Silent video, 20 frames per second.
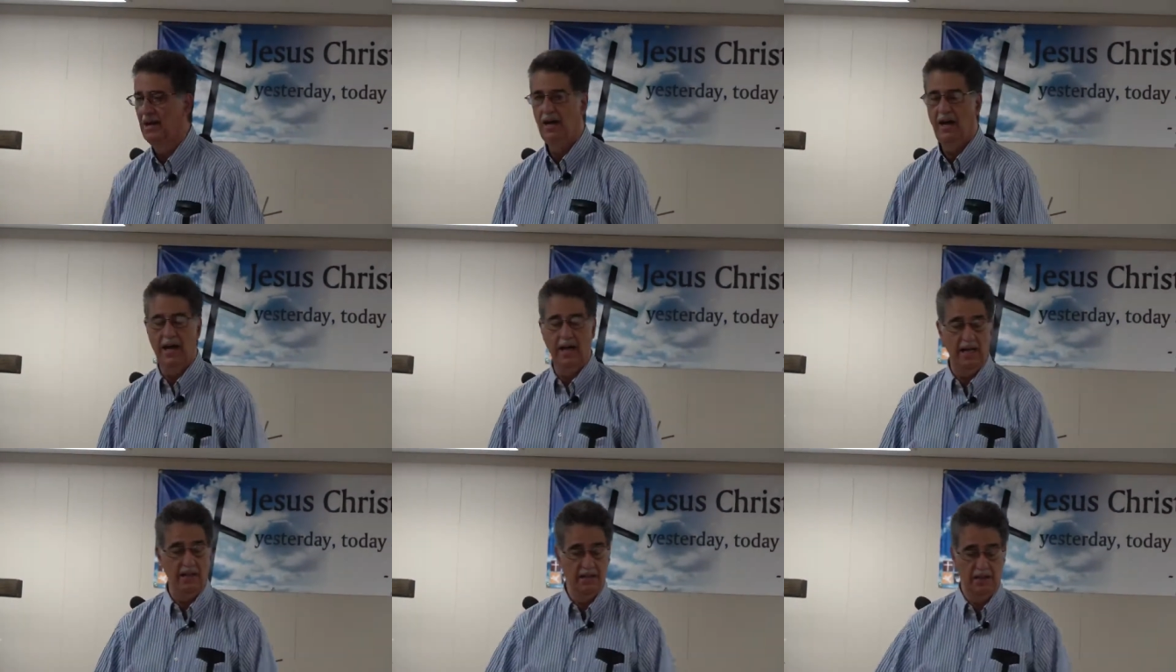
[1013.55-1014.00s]

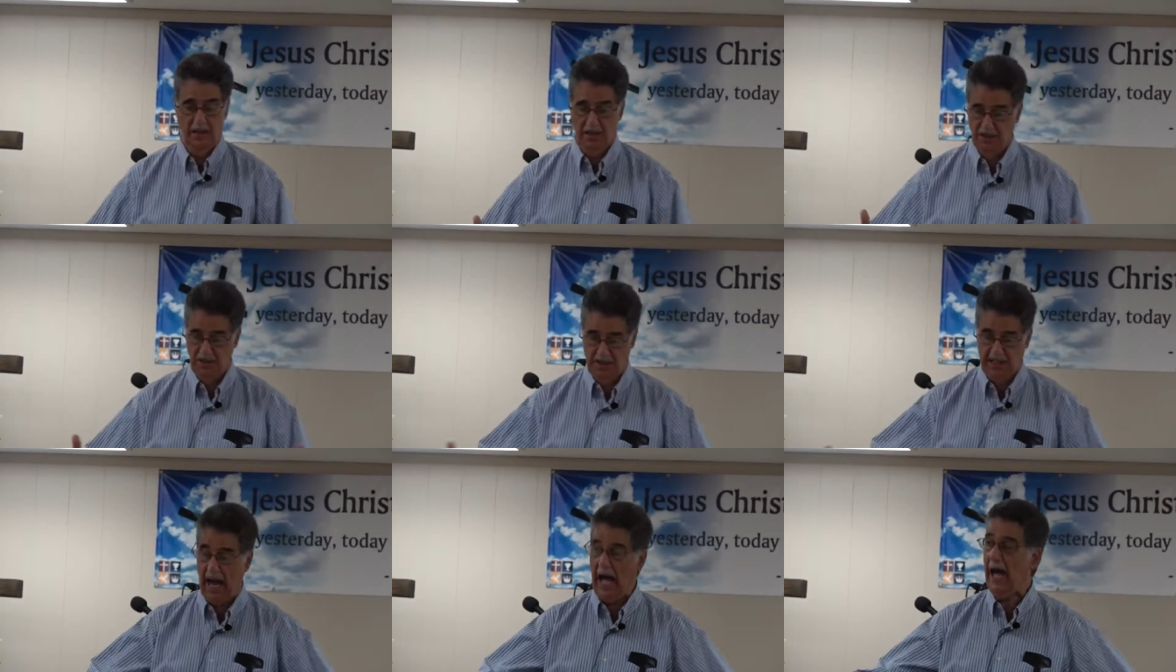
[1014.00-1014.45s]
and
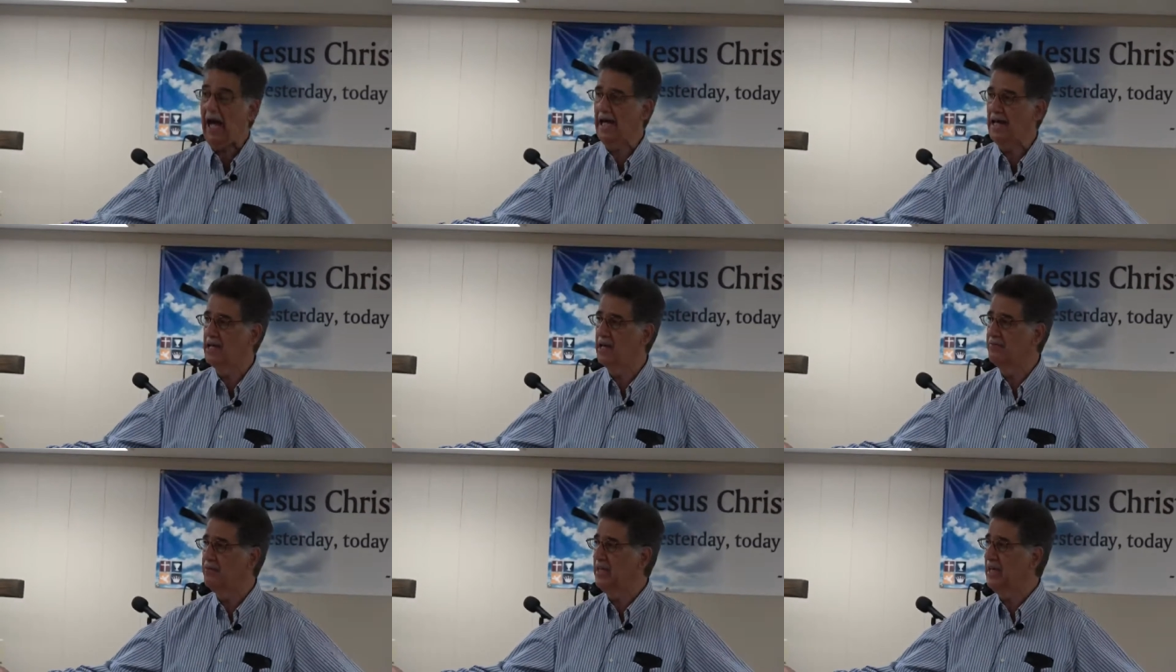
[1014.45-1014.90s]

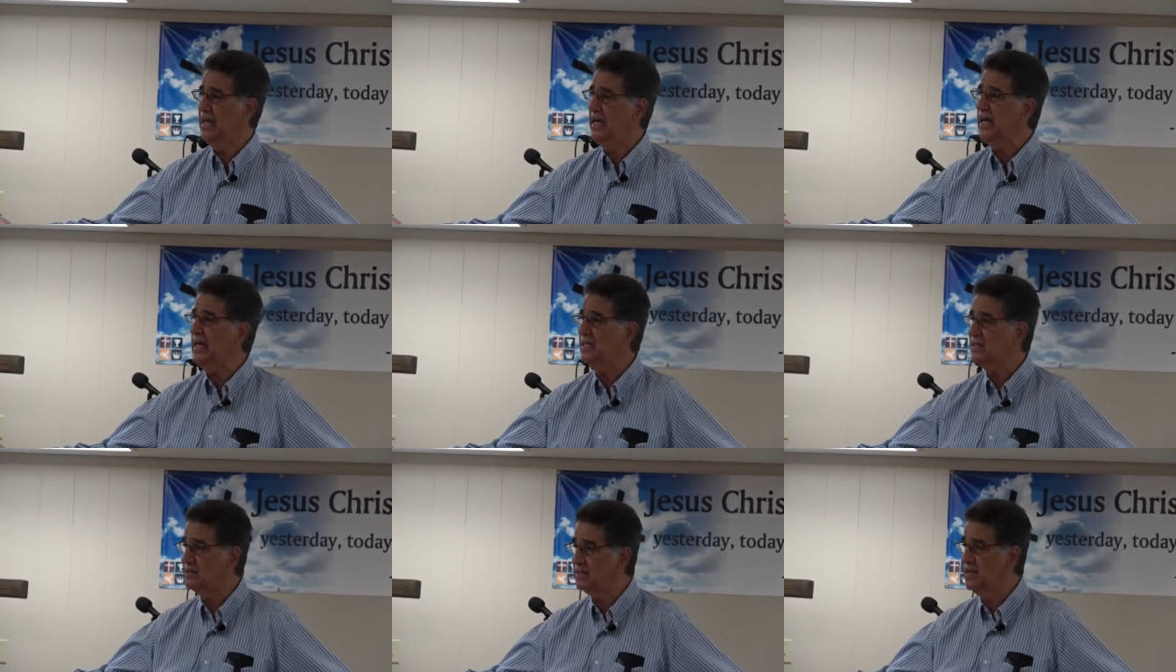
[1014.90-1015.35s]
dying of the
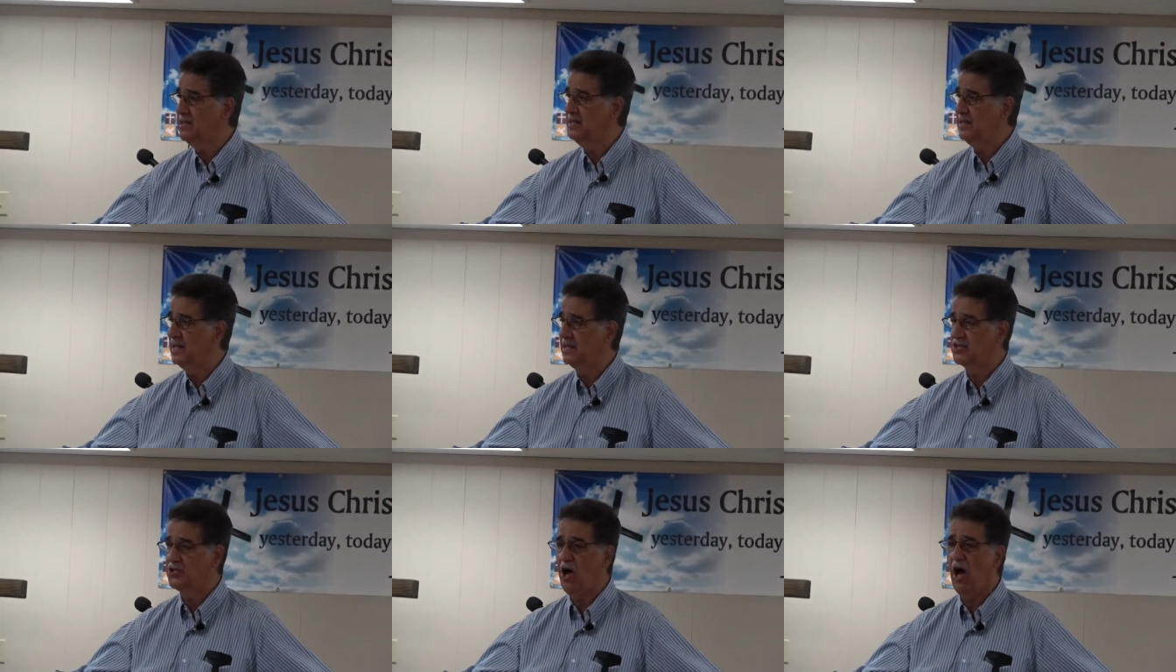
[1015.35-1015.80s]
heat and
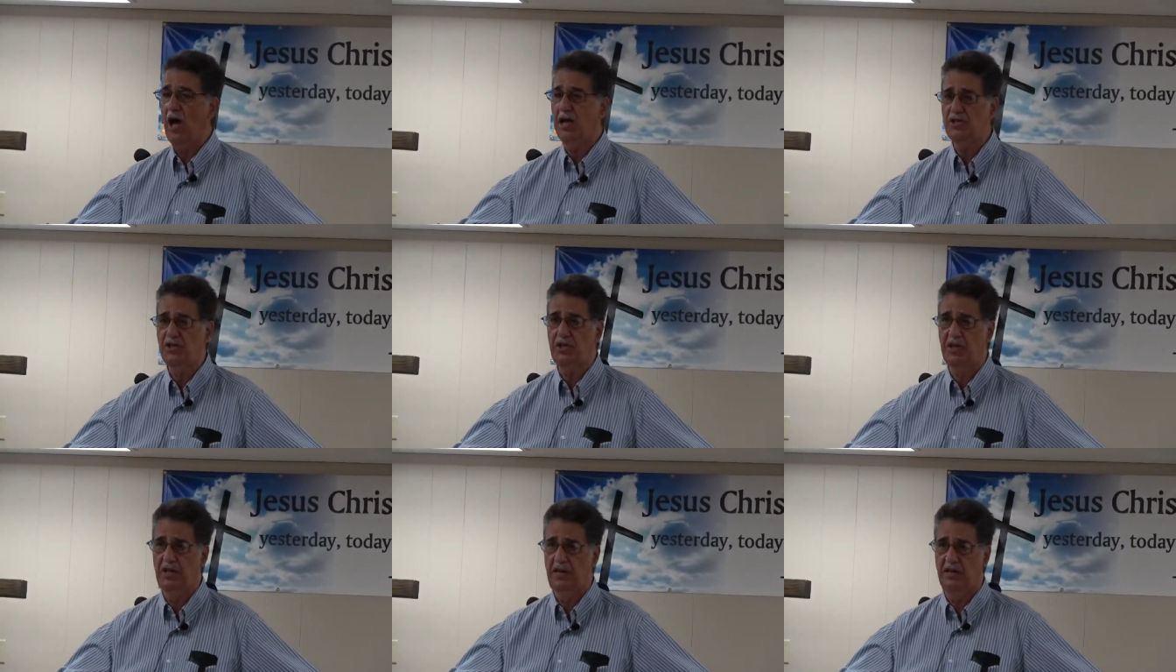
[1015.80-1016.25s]
the
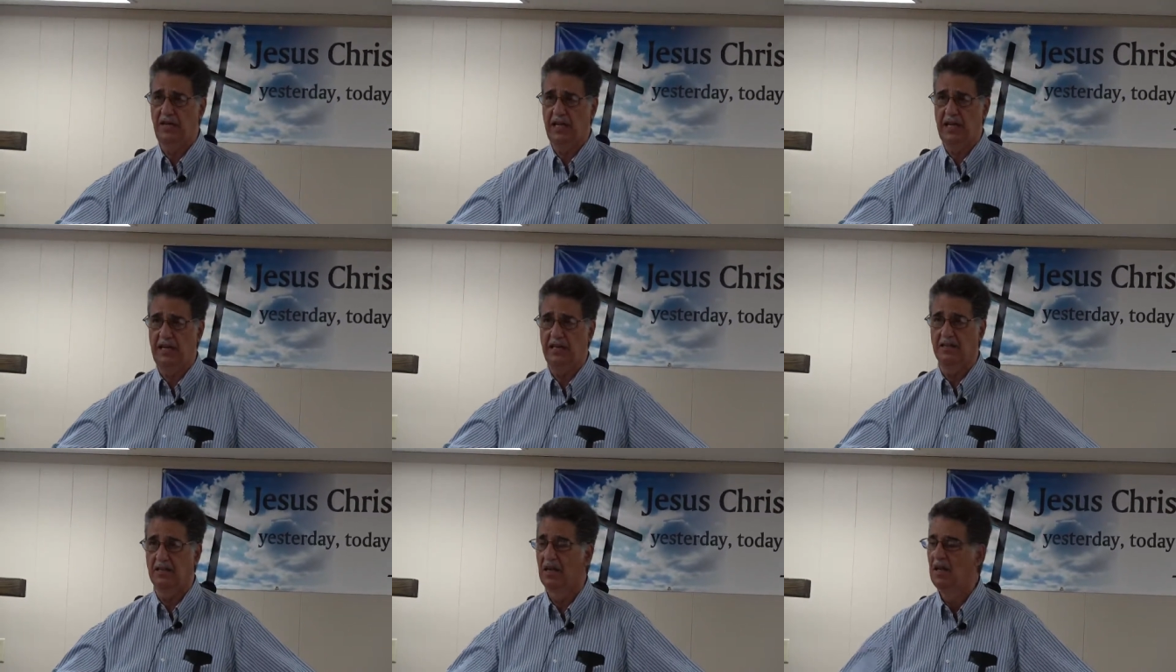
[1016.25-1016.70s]
exhaustion of the
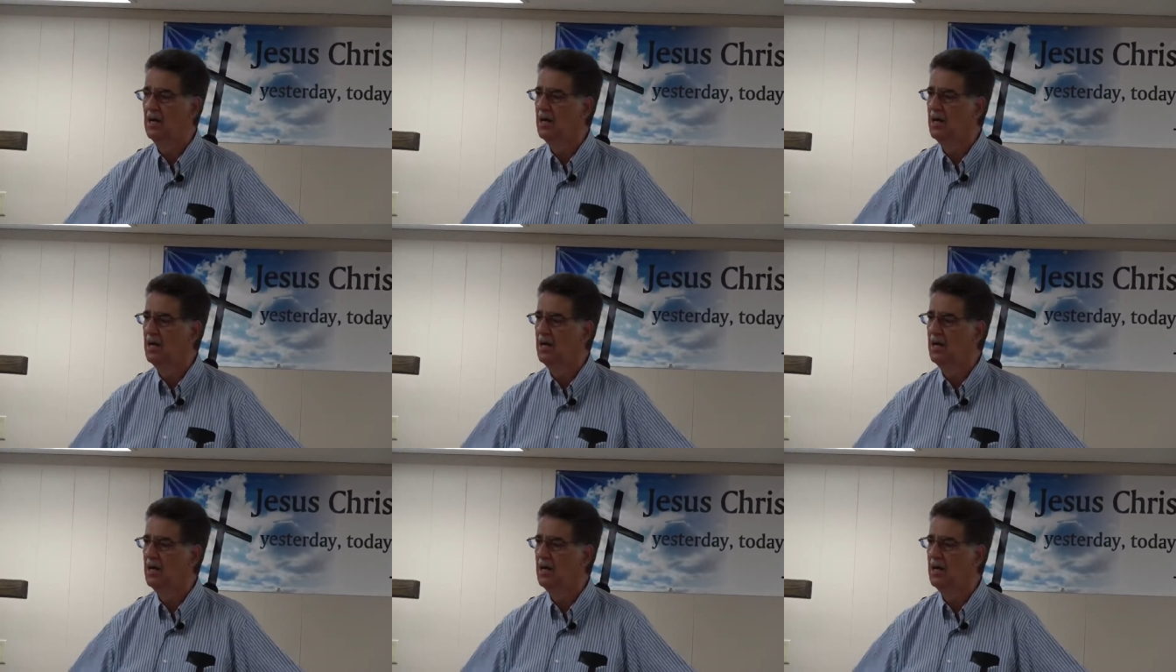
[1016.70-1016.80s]
heat.